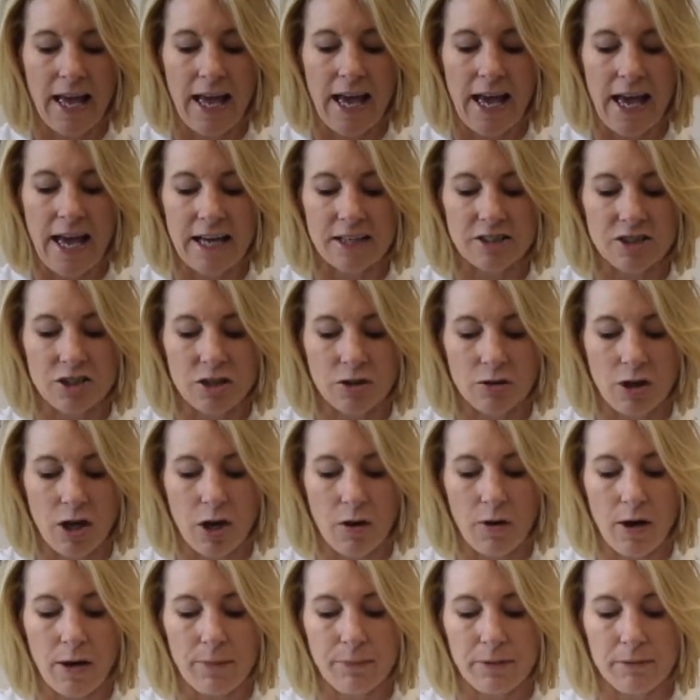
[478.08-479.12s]
as you
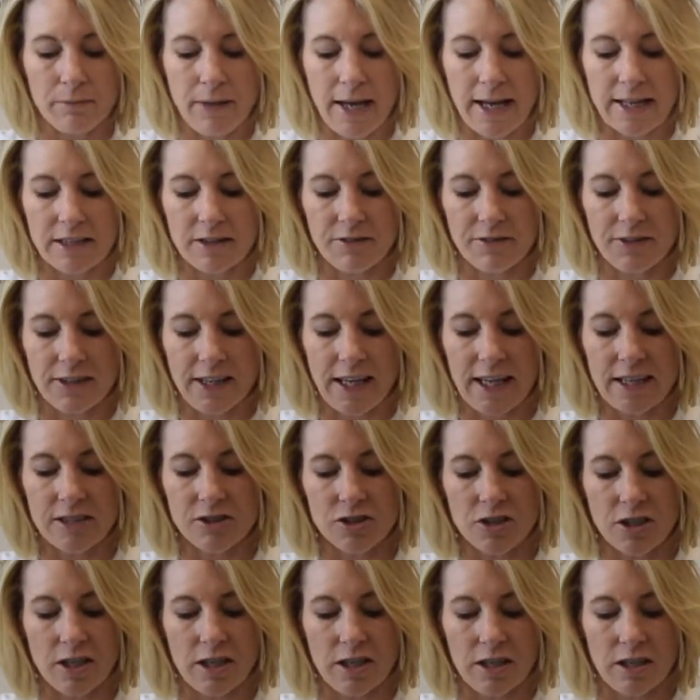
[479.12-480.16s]
go up in
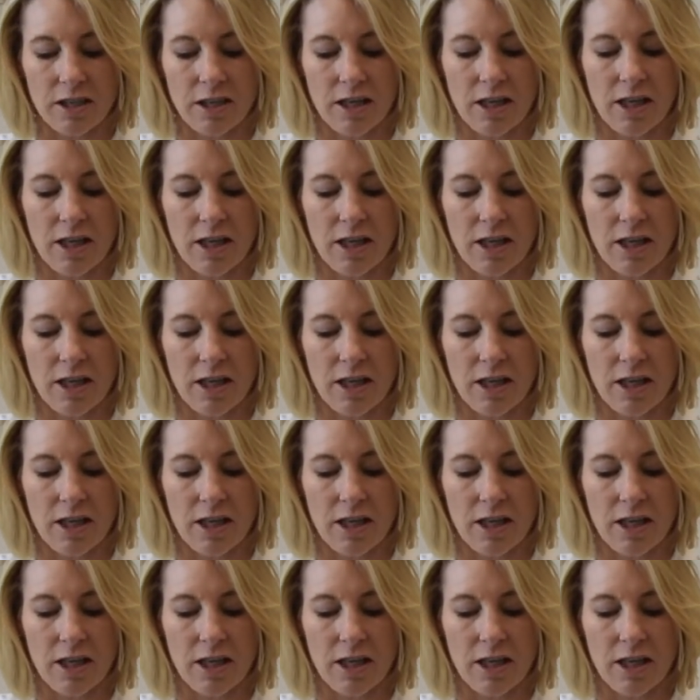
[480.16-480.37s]
magnification,